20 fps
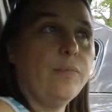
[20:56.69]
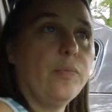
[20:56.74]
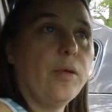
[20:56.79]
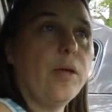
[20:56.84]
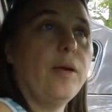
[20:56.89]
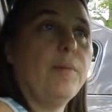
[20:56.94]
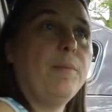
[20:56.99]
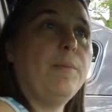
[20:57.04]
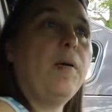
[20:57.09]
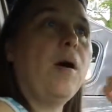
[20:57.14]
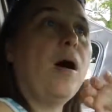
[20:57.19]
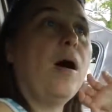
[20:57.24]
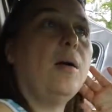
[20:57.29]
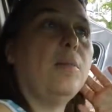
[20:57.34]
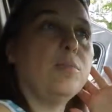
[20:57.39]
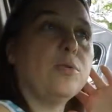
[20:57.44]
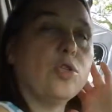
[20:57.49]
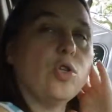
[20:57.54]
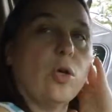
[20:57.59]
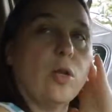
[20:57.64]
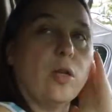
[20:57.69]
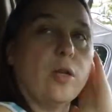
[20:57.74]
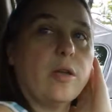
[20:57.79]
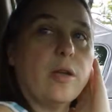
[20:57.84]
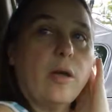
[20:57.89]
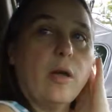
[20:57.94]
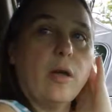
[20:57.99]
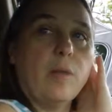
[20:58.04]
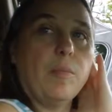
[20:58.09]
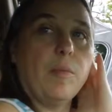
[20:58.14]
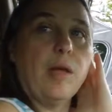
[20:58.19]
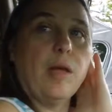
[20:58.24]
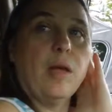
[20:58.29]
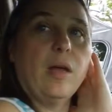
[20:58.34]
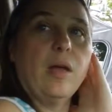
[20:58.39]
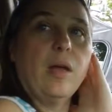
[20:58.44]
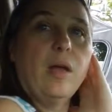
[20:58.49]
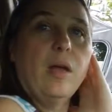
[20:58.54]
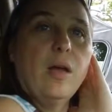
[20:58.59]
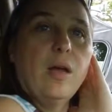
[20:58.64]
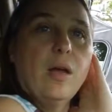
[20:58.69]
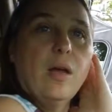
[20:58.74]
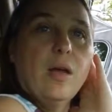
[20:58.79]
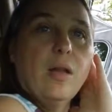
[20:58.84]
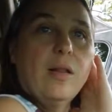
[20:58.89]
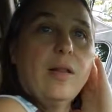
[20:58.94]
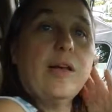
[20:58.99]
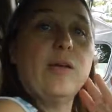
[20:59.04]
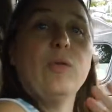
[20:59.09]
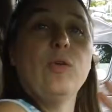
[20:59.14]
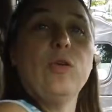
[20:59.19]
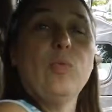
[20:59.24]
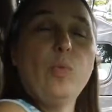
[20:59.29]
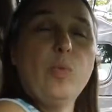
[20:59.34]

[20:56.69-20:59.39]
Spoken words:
It pops all the time. Like you know,